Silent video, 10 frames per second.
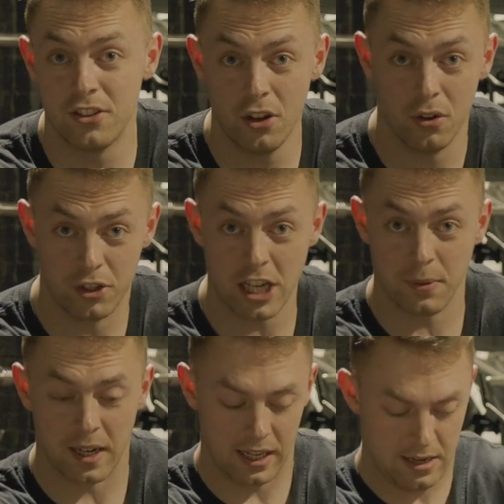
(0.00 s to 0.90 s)
do,
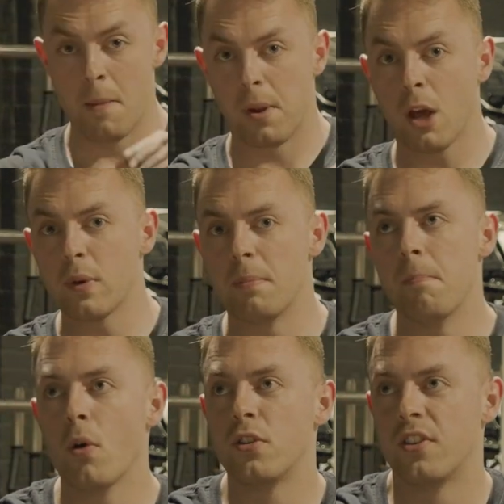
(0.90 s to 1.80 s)
genuinely. But like with
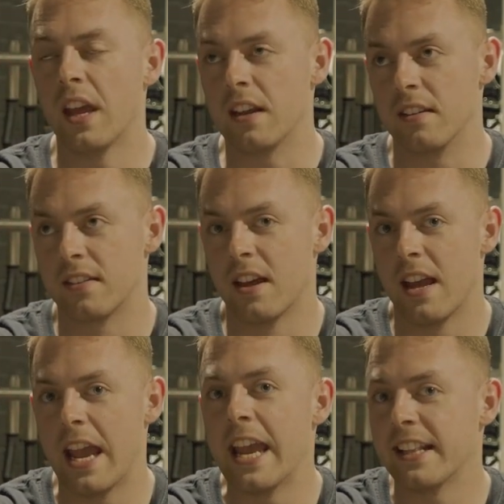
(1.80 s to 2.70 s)
most things,
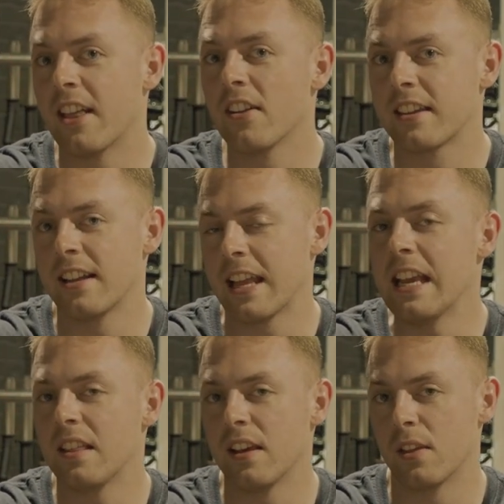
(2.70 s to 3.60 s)
it does get
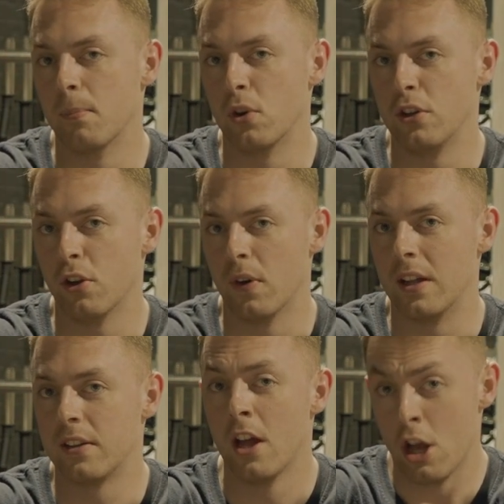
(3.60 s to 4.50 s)
easier the more you do
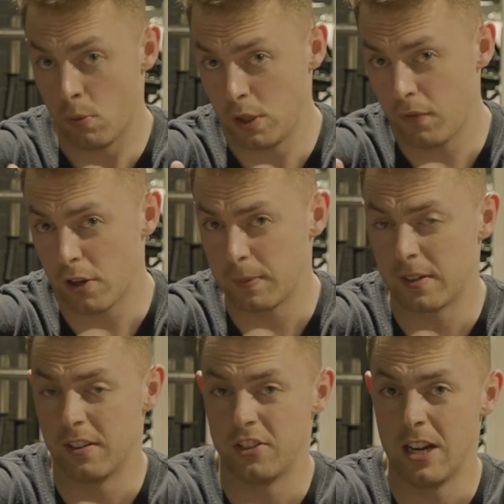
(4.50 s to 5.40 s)
it. When you first went
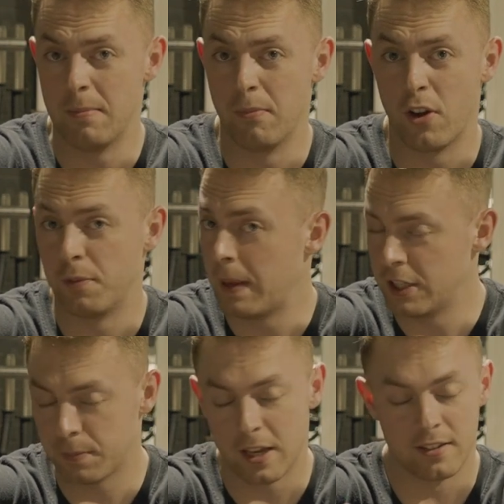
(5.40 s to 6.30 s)
to the gym, first
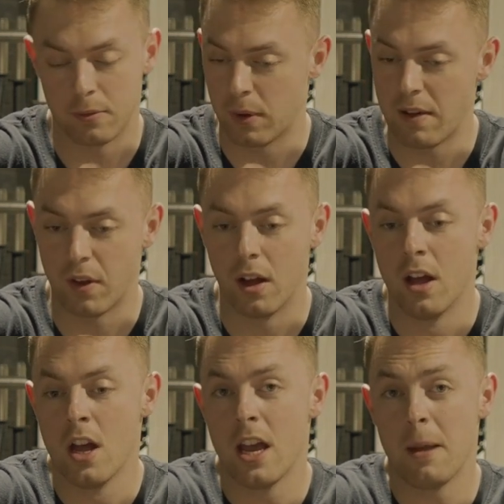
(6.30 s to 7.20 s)
bench press, did whatever,
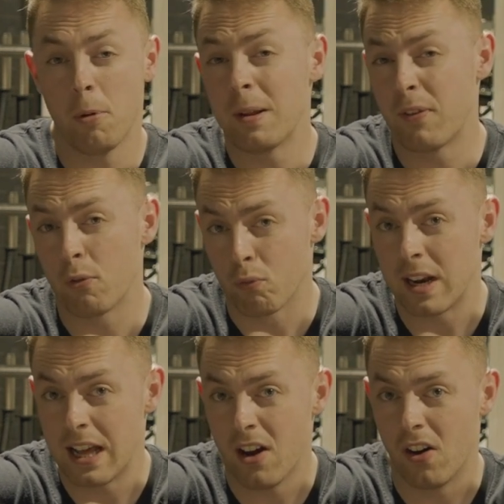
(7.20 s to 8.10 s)
it probably felt
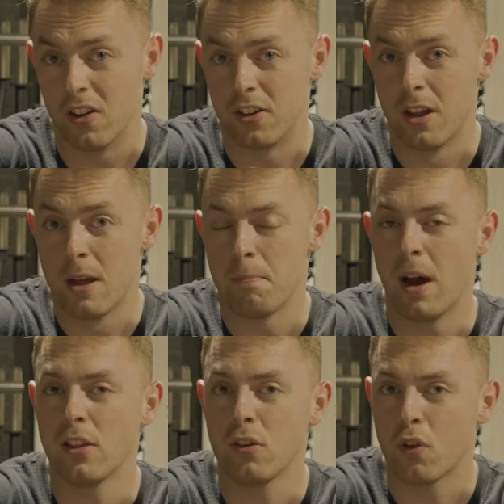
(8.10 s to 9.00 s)
really hard.
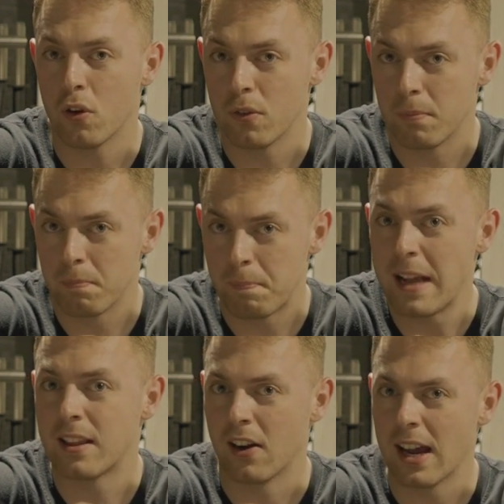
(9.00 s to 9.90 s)
But as you got
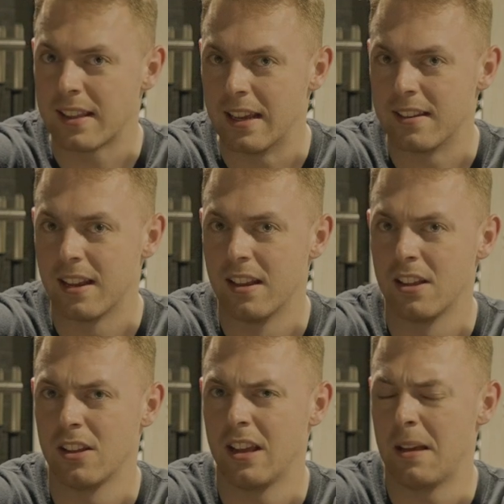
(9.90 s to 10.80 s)
better at it,
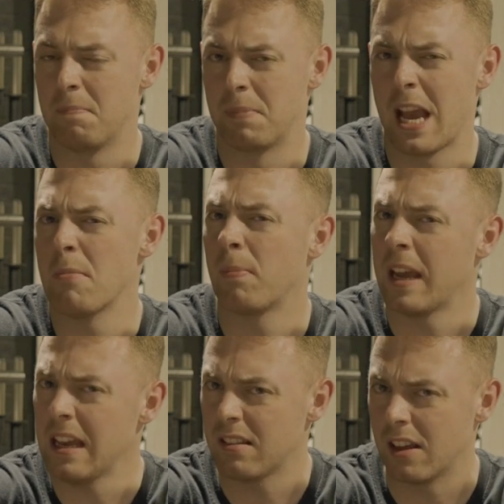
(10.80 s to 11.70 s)
it became a
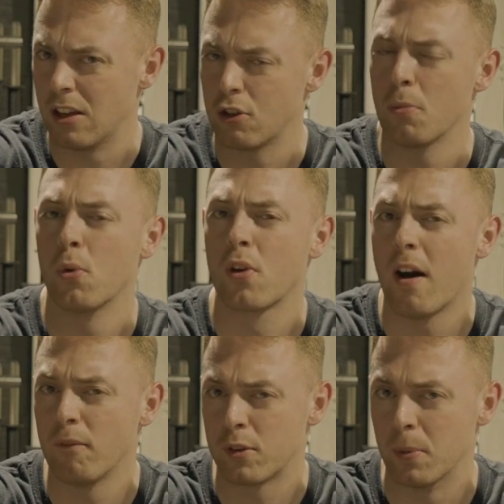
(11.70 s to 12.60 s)
bit easier, you got more
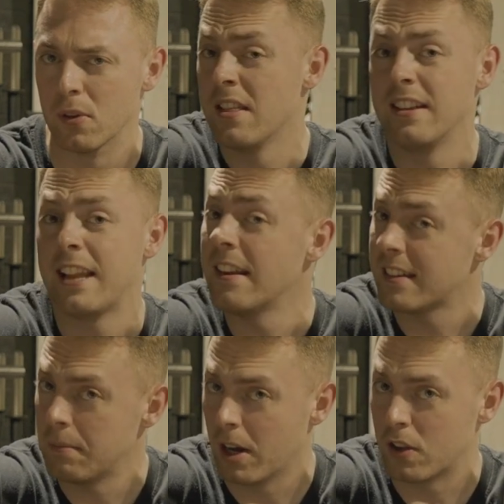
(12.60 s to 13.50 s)
comfortable. The
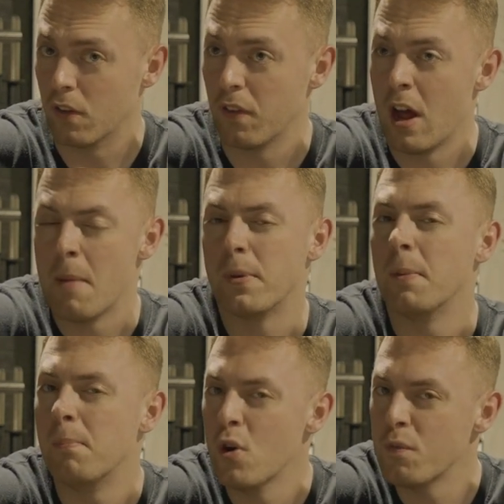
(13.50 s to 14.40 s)
intensity might have, but the
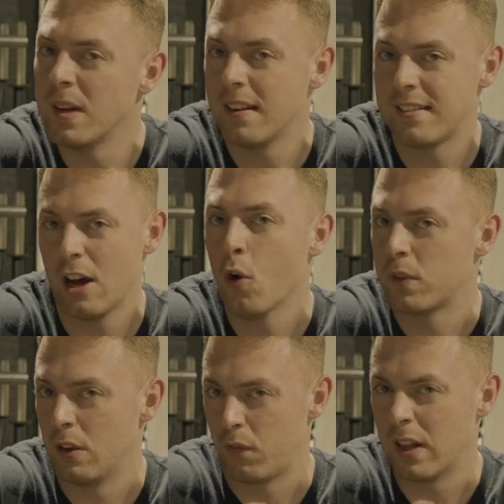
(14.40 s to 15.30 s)
movement
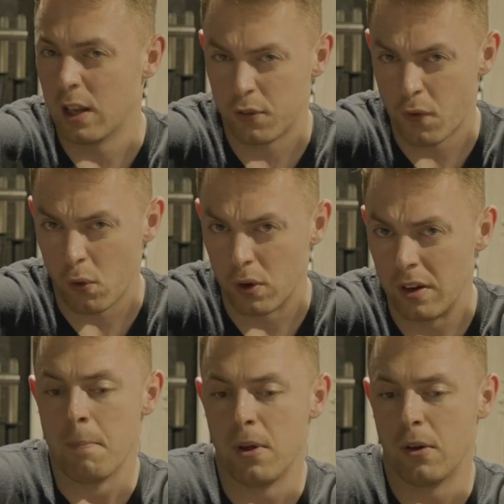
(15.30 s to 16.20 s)
itself didn't feel as
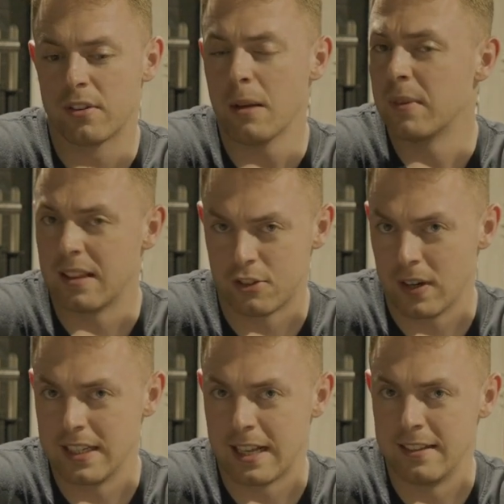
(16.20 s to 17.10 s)
foreign. But the same with
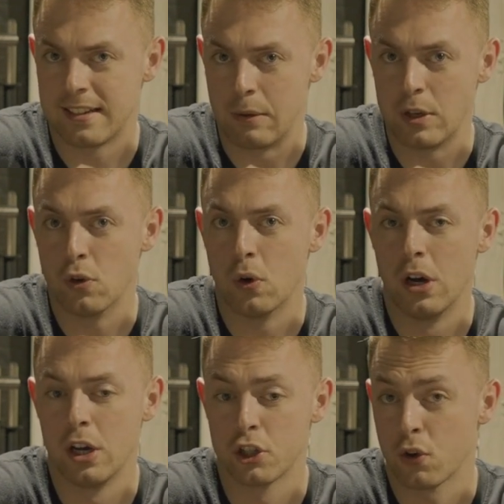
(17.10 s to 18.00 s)
training intensity, when you're
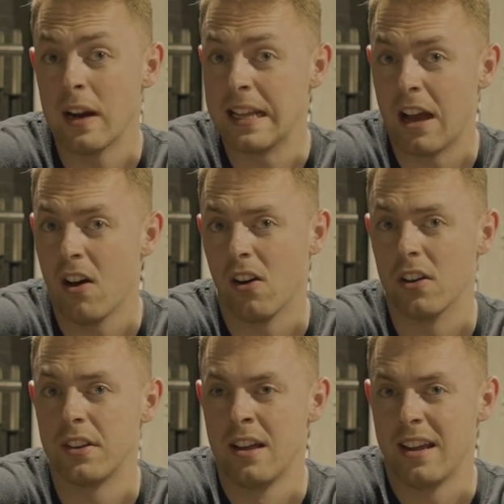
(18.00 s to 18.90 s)
training
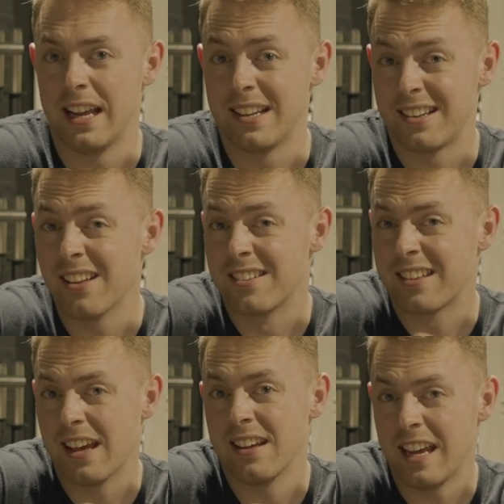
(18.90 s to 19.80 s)
hard, it does
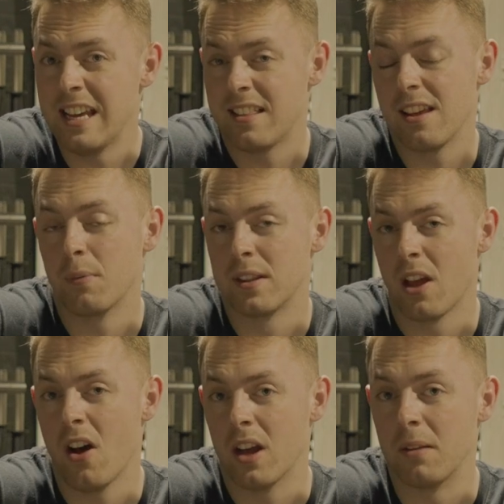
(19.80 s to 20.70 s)
get easier with
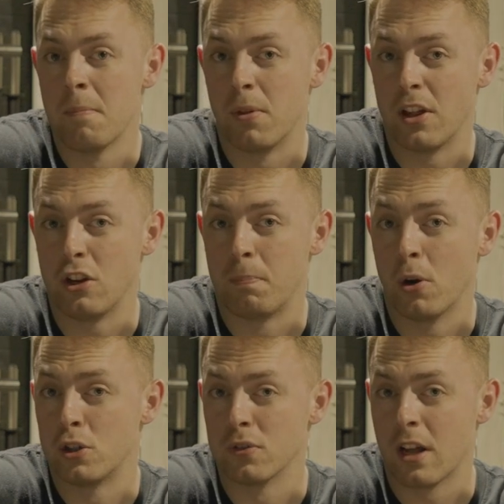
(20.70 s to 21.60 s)
time, but then you
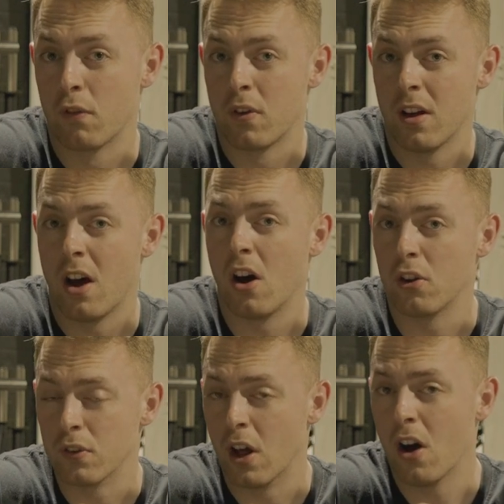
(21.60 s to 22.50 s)
push yourself
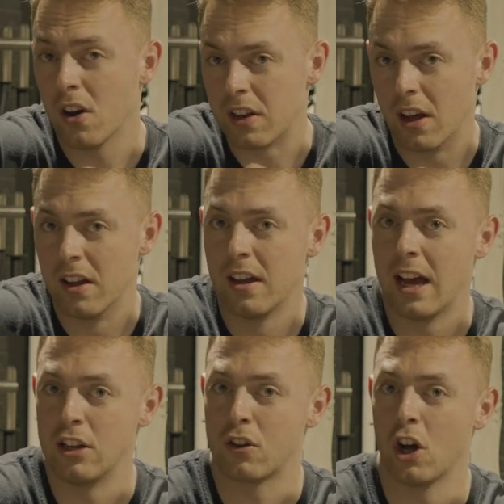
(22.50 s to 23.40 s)
harder and harder,
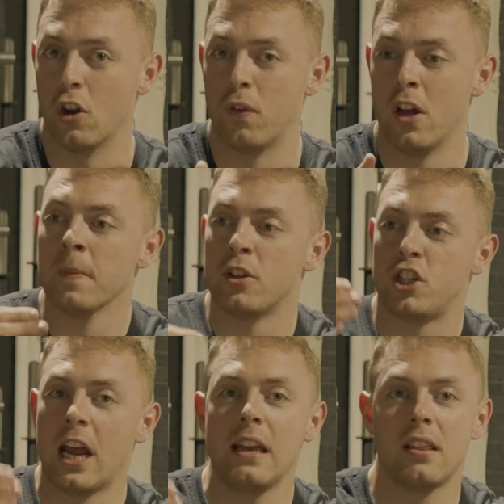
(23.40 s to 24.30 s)
and you kind of
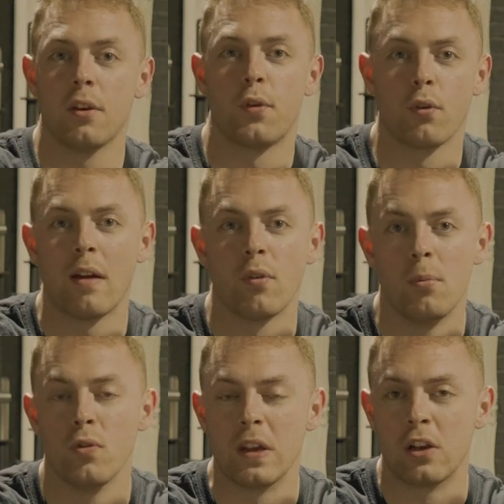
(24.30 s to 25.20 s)
chase the forever
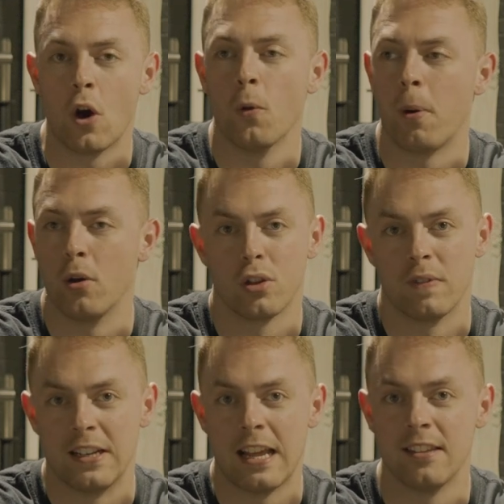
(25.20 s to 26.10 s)
moving goalpost
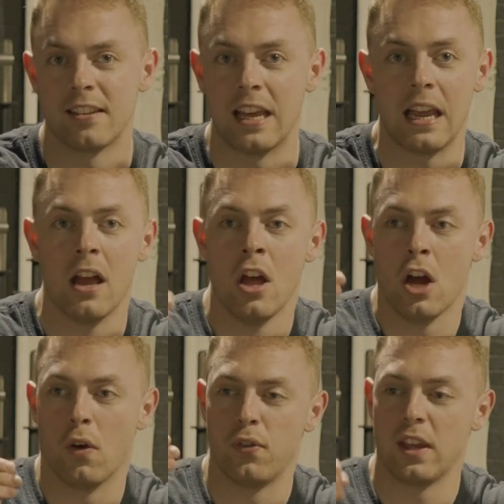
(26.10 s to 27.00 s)
of intensity,
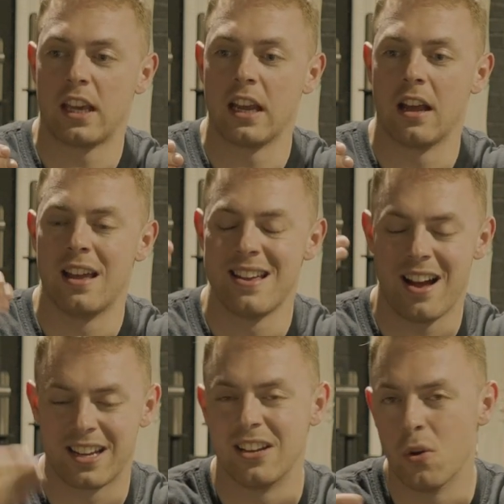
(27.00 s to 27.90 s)
of thinking,
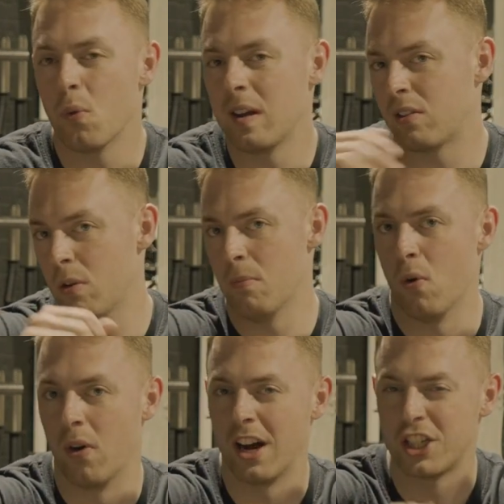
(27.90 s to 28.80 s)
I can always do
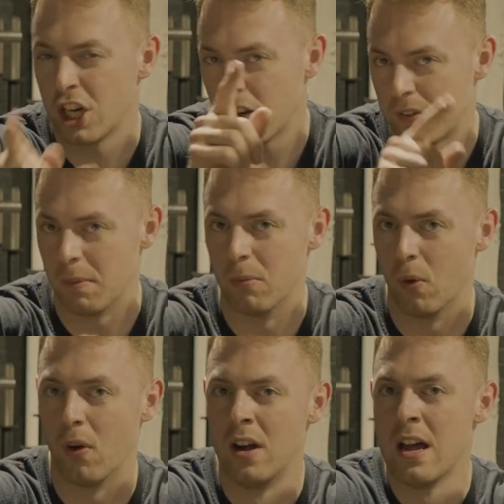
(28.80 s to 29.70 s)
more, I should have done more,